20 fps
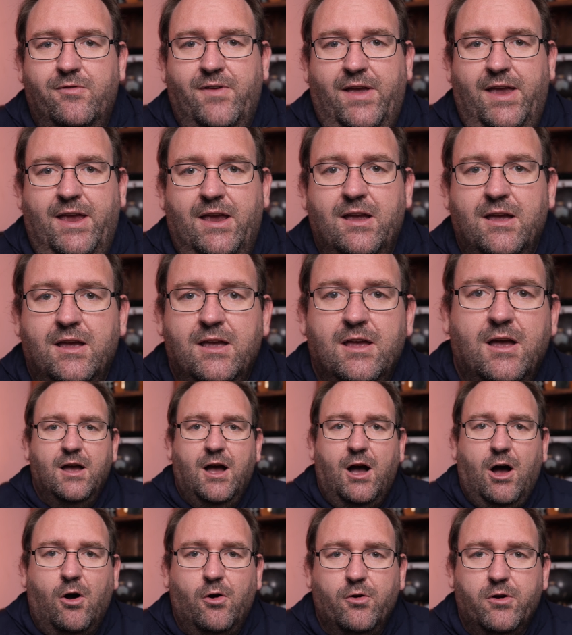think.
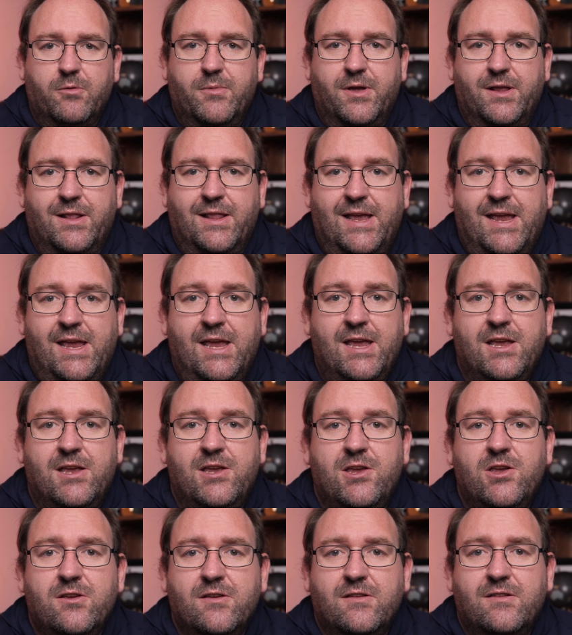Ultimately,
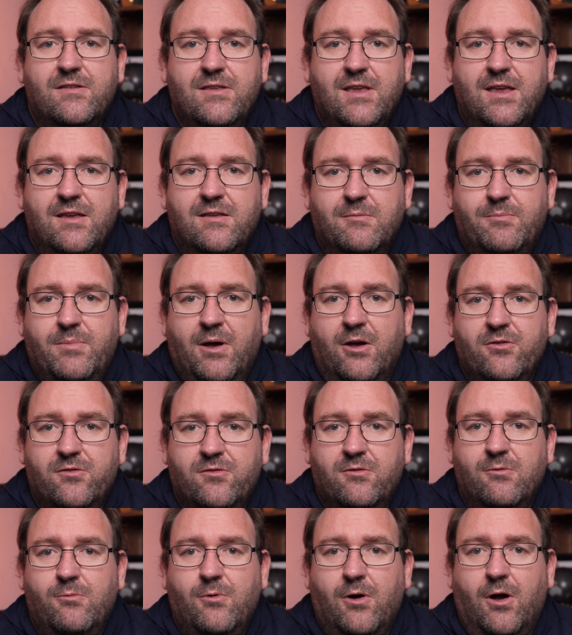you just need to
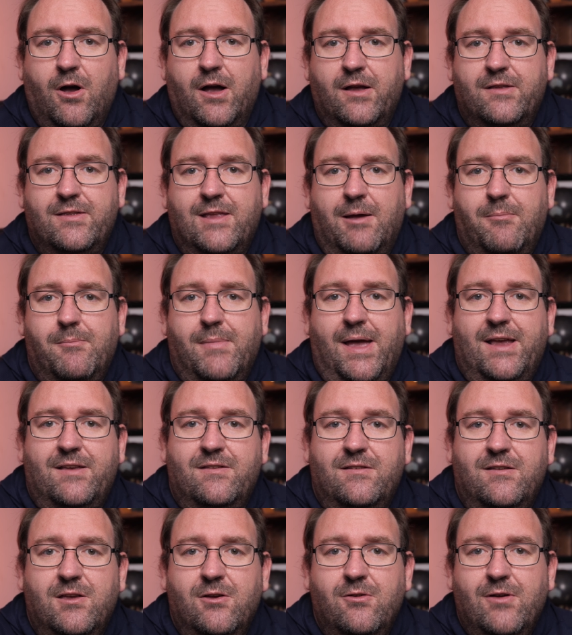post the work that
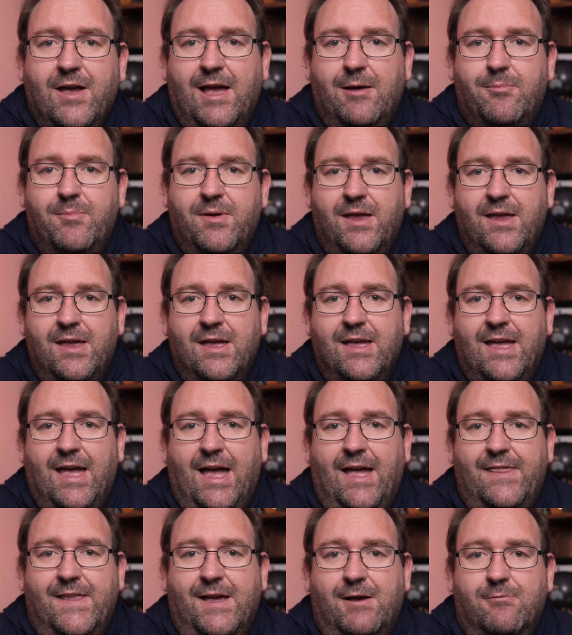makes you happy
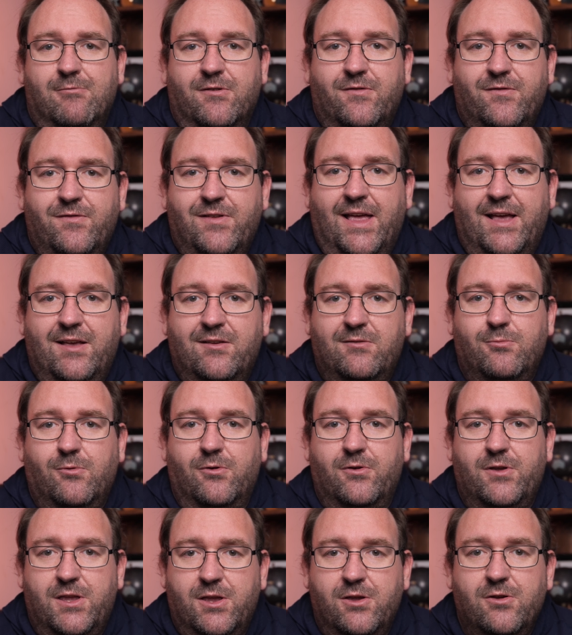and that reflects
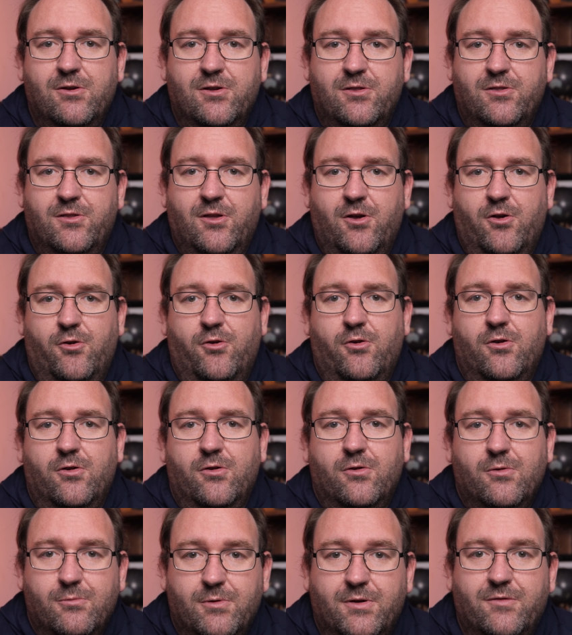what you can do
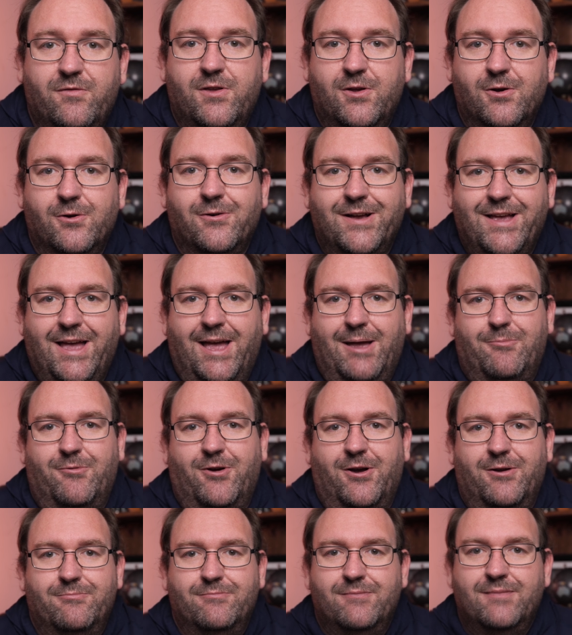with your
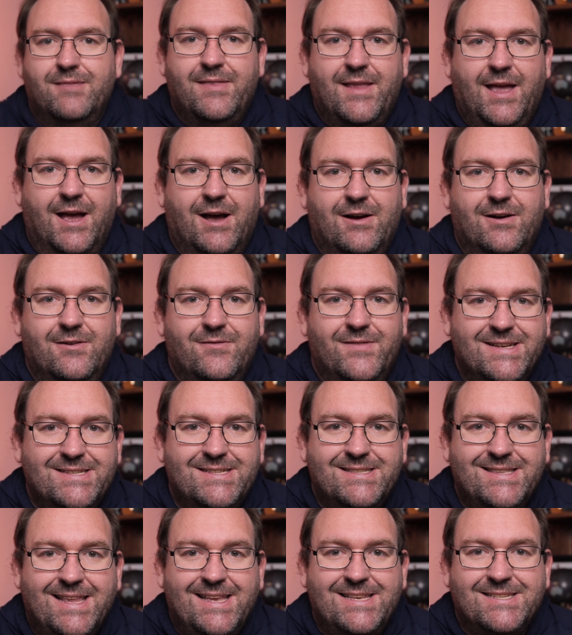camera. Now,
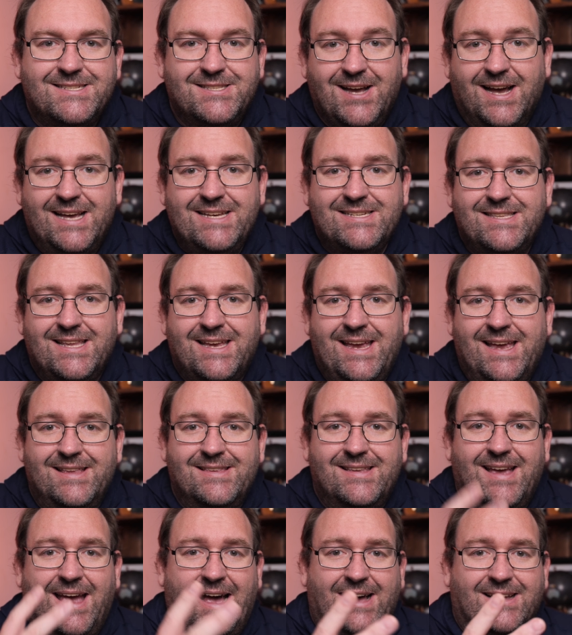this leads nicely
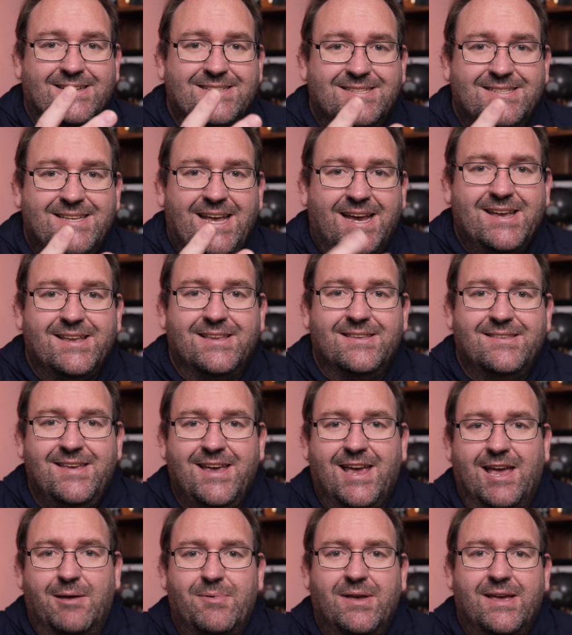into our second
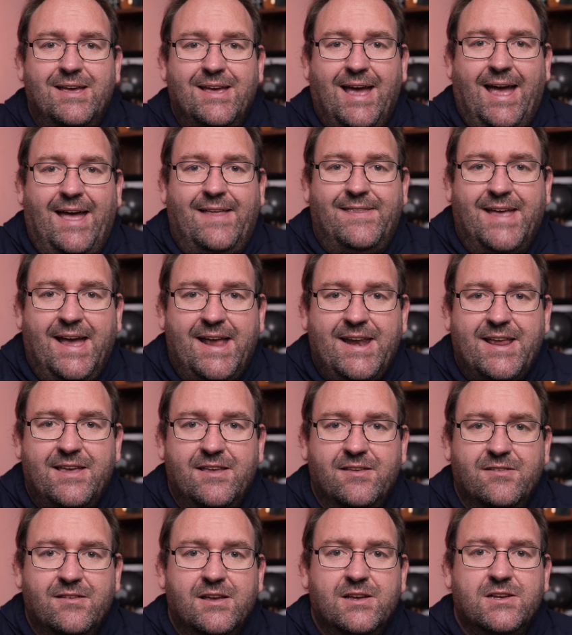tip, and that
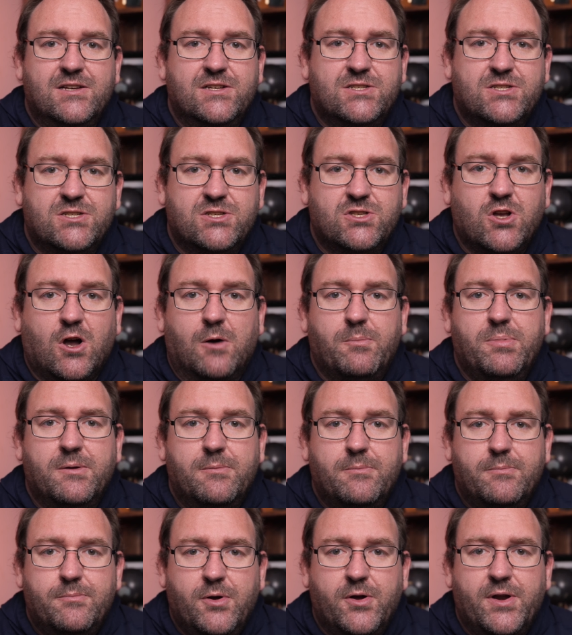is stop
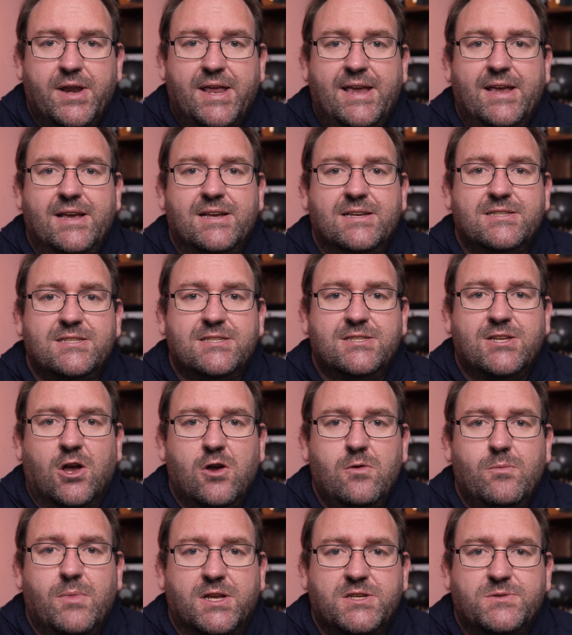putting
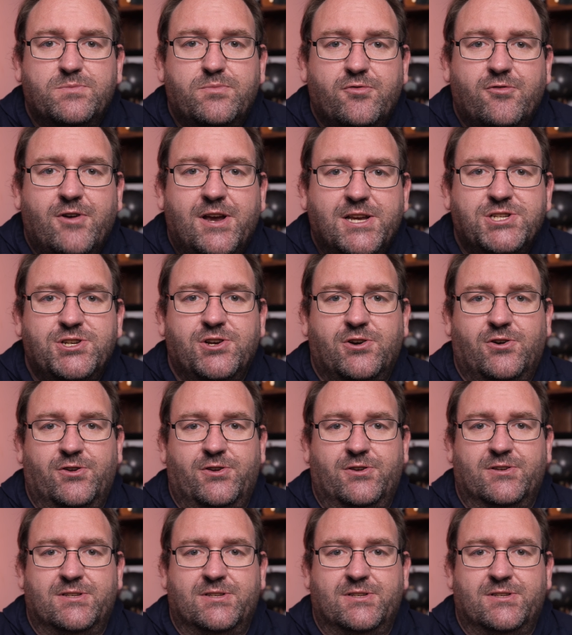so much pressure on